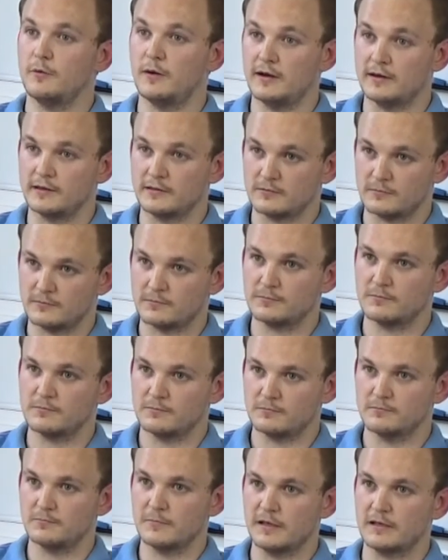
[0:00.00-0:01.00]
I
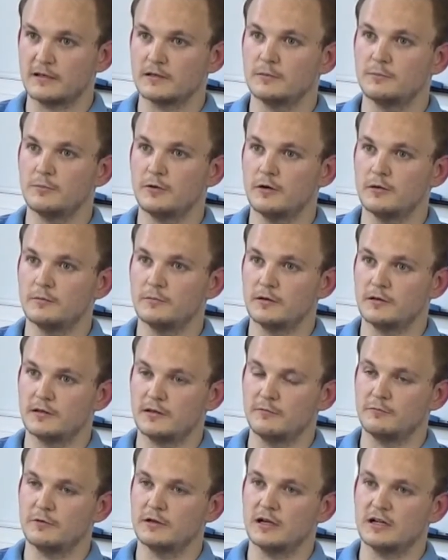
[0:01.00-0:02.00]
make an appointment
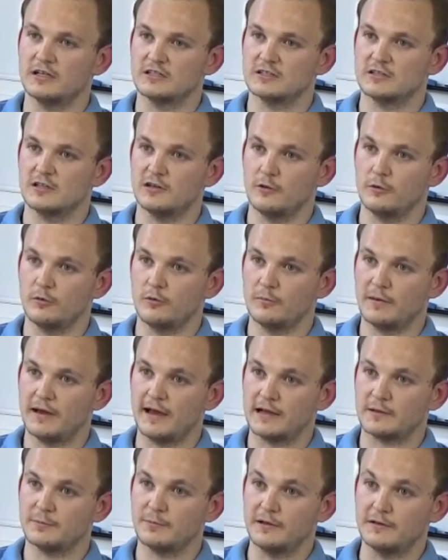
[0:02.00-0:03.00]
in regards to lower
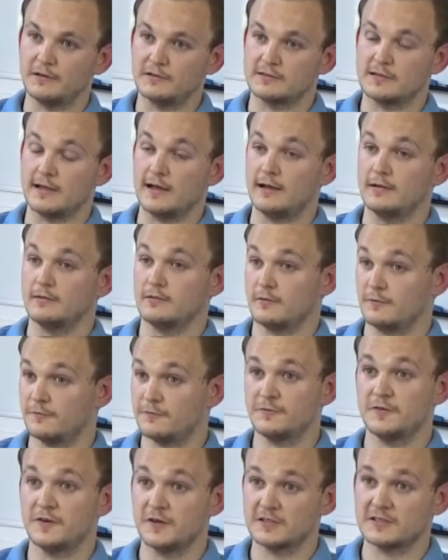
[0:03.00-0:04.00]
back pain is that the
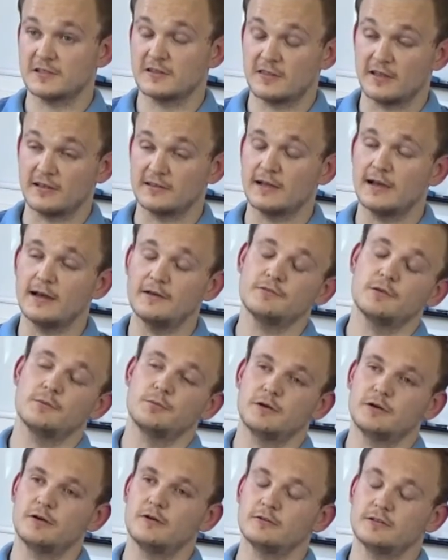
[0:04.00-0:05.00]
first thing that I have to
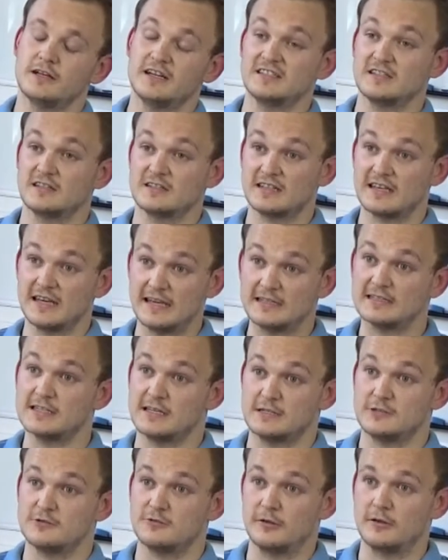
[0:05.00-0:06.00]
prioritise is a case
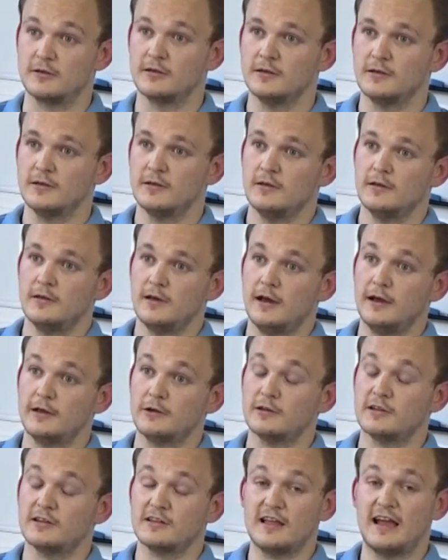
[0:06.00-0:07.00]
history. I
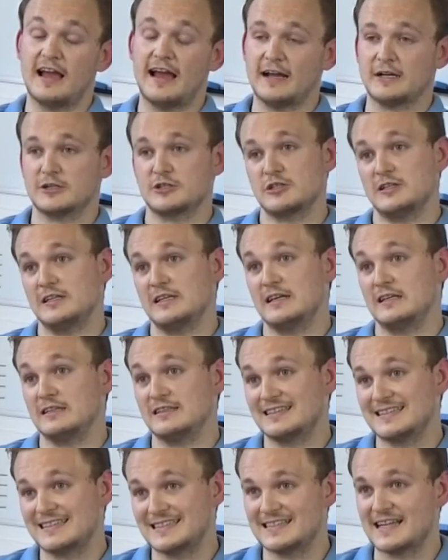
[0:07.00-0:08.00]
got to actually
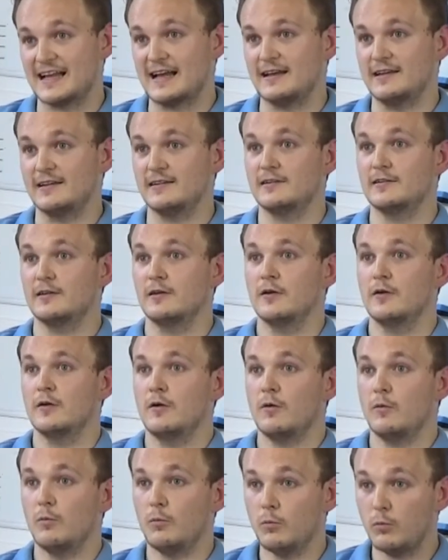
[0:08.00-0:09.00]
understand
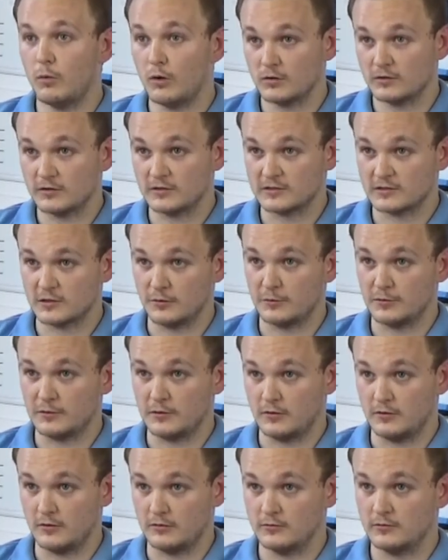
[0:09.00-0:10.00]
what is going
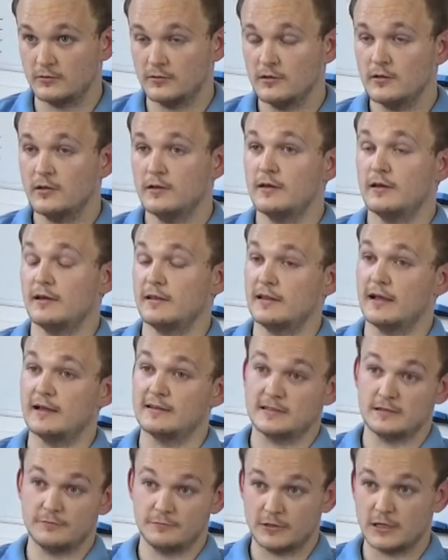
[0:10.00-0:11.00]
on, and
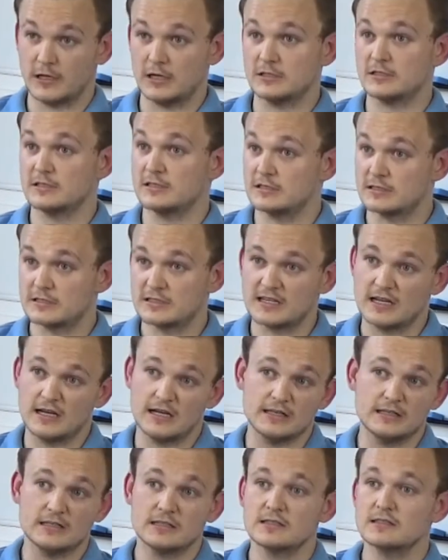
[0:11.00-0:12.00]
that's in regards to
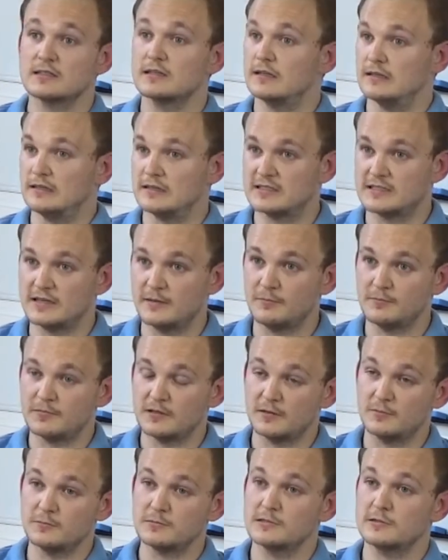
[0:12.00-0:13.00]
signs and
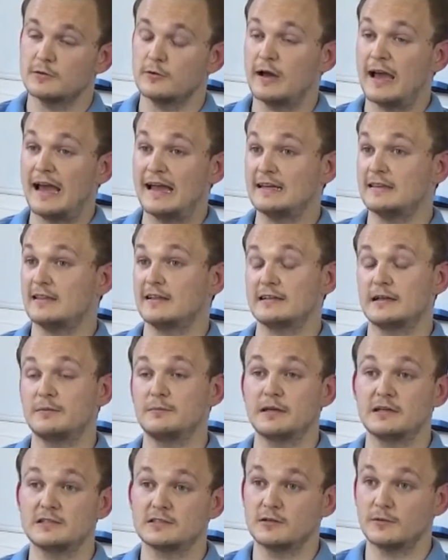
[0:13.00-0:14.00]
symptoms or anything that
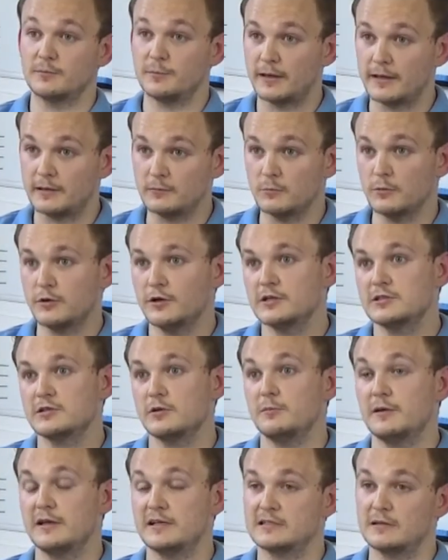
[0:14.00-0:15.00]
makes your pain worse or
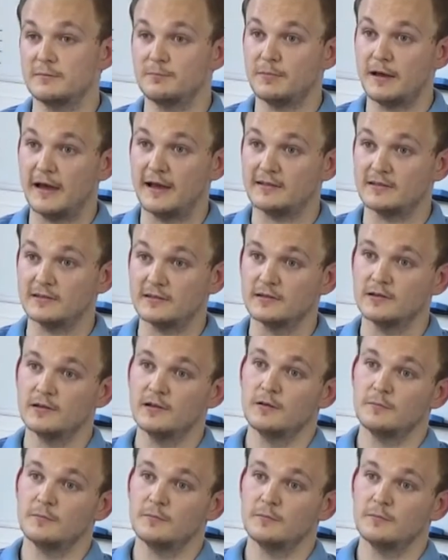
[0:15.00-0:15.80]
makes it better.